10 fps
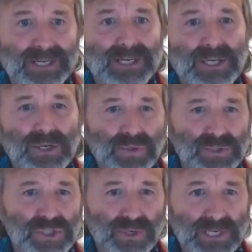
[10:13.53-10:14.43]
going to
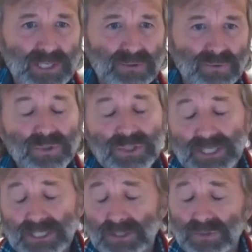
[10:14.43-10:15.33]
Australia or New
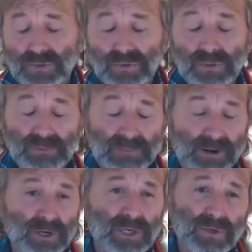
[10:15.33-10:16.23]
Zealand or
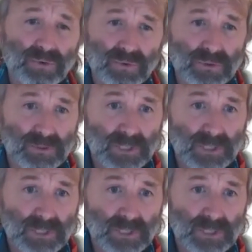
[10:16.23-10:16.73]
America or